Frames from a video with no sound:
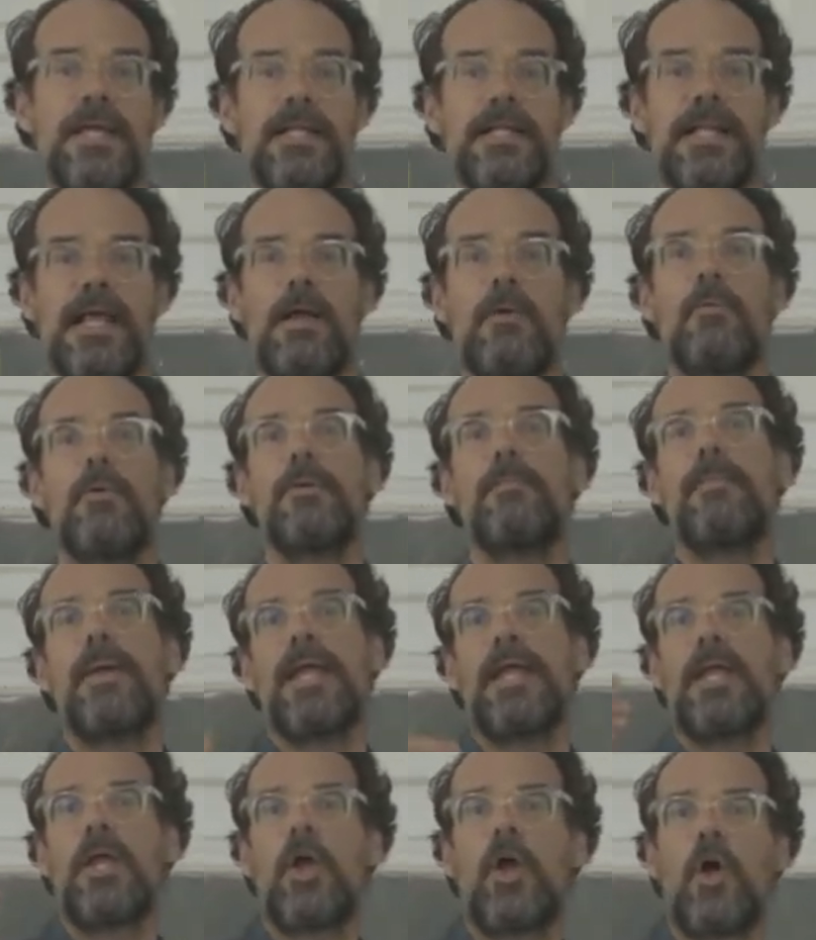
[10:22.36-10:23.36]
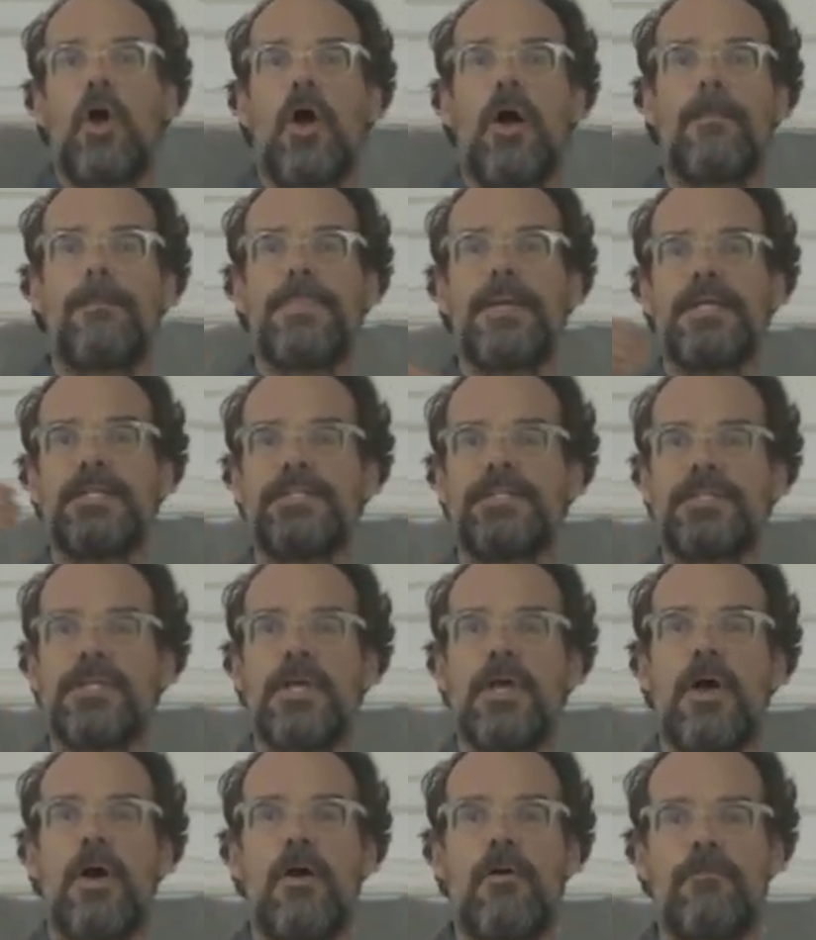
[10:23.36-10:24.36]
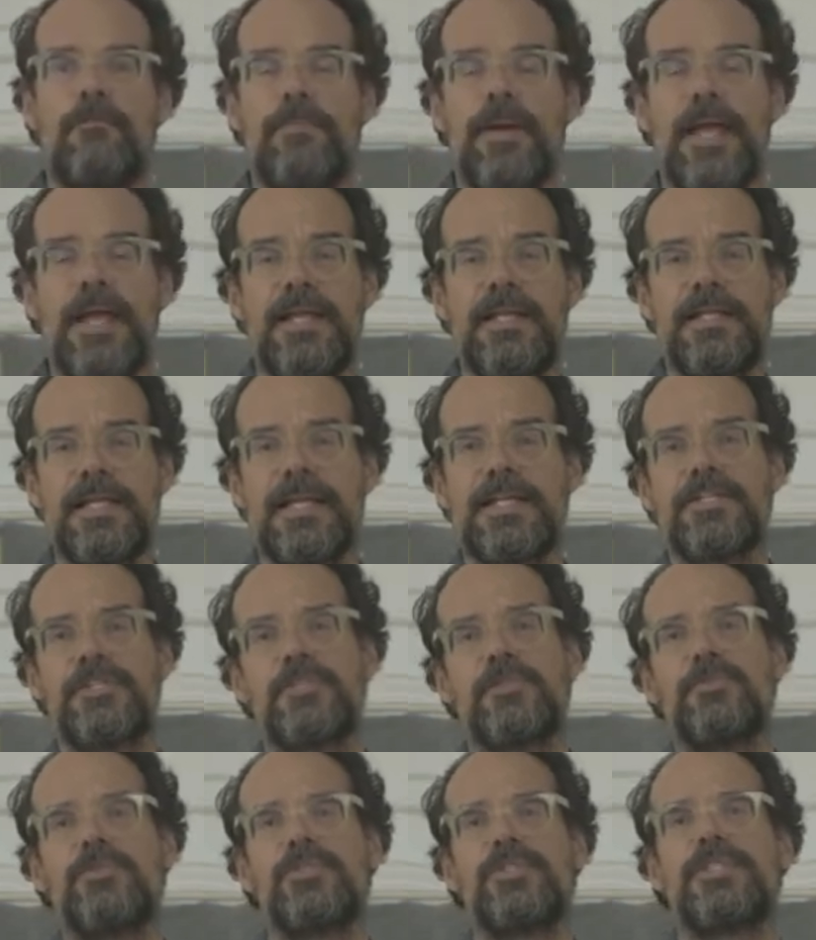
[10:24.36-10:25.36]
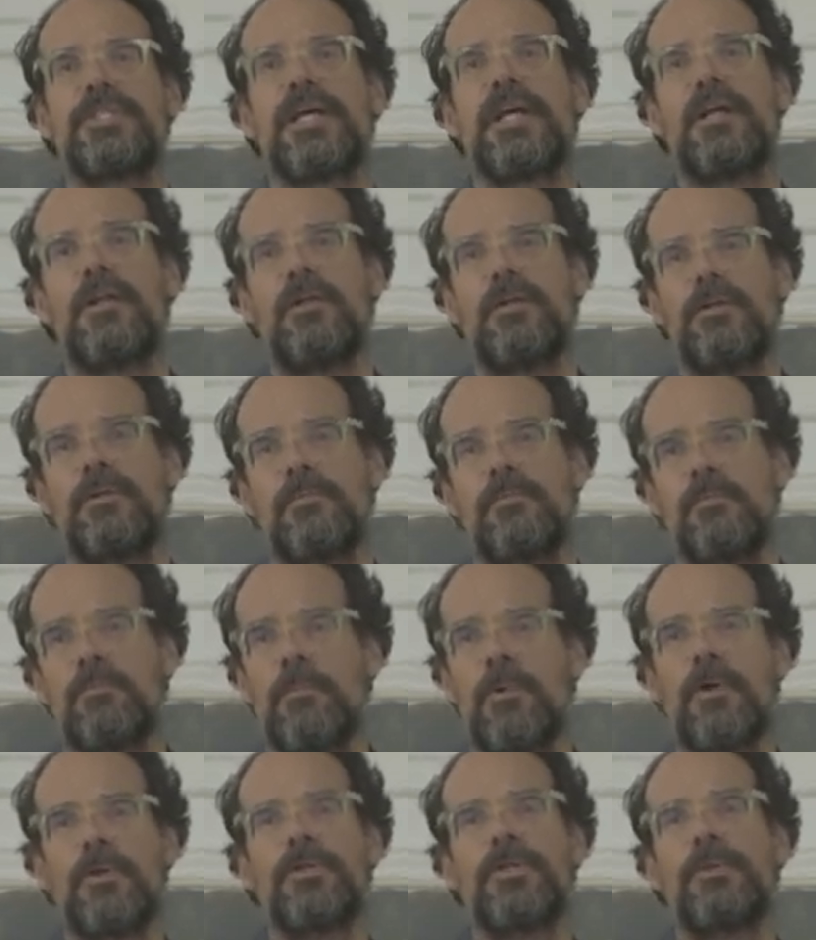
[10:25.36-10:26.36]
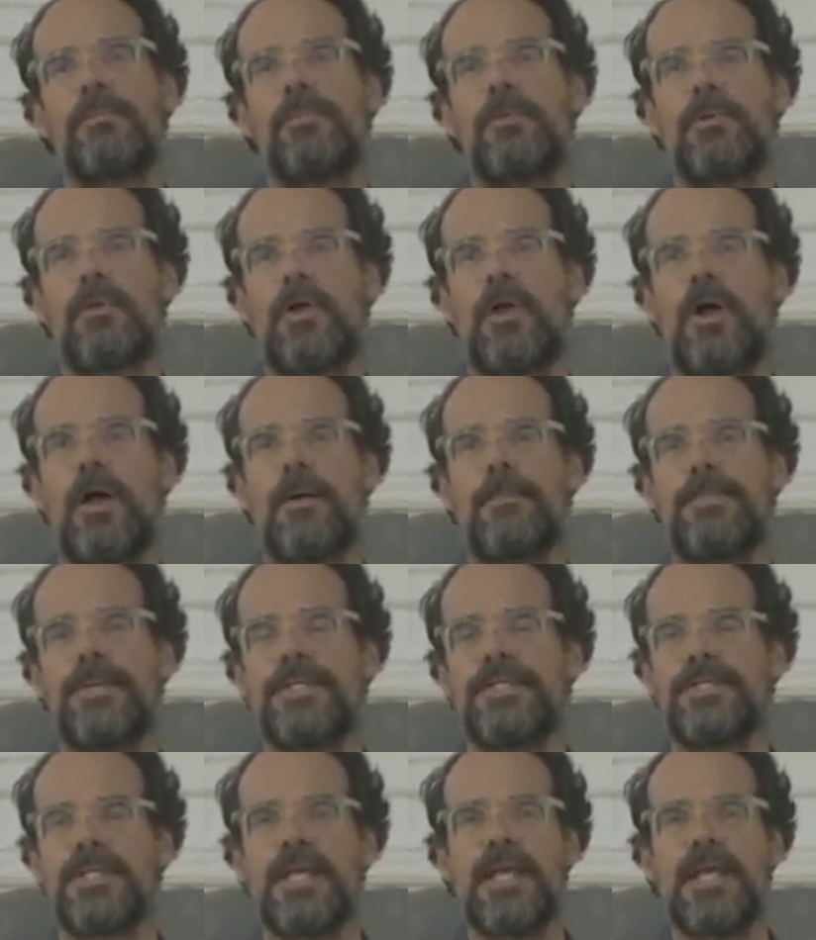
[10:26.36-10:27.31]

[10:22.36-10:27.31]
They would make copies of paintings to sell multiple copies.